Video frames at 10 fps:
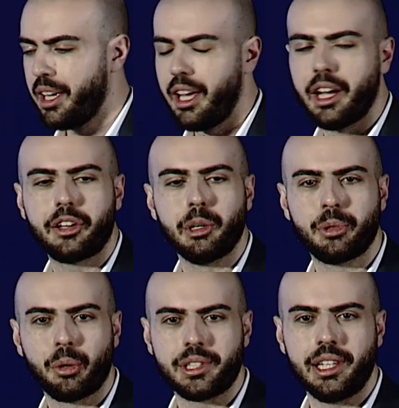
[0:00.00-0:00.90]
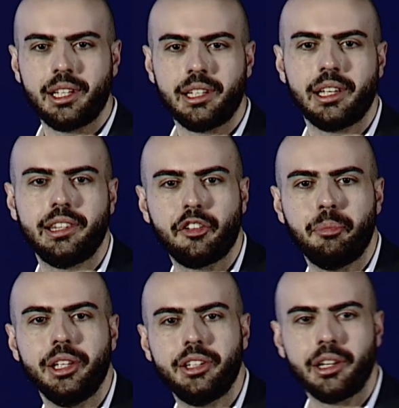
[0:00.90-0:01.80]
a crypto center that they've
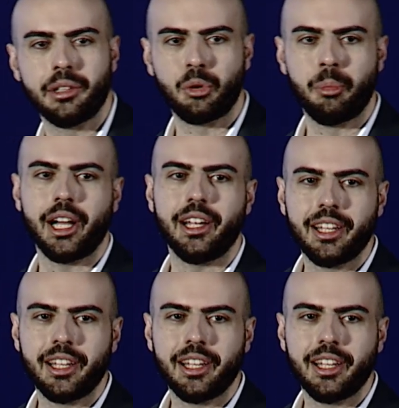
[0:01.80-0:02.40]
built here in Dubai.